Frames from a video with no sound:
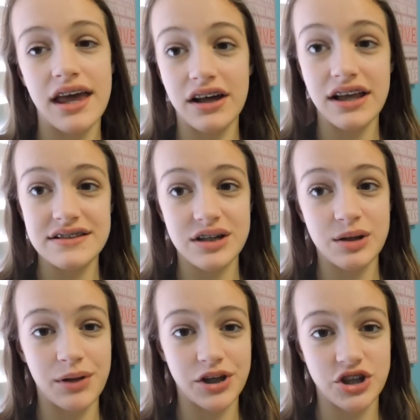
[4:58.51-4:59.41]
and I'll insert a
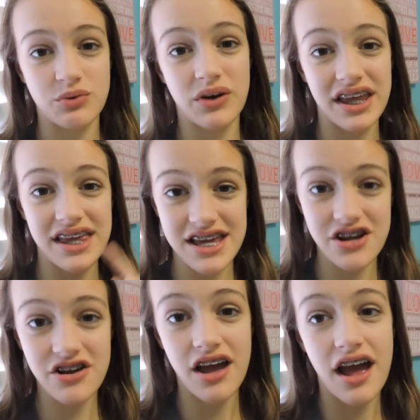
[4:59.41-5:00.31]
picture right
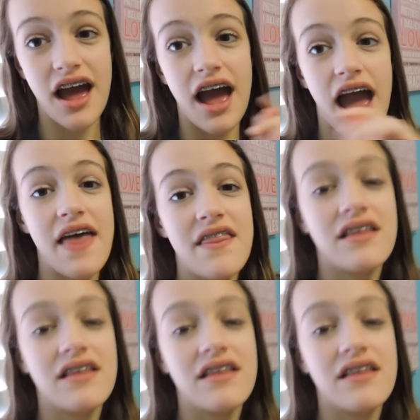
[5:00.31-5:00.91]
here. And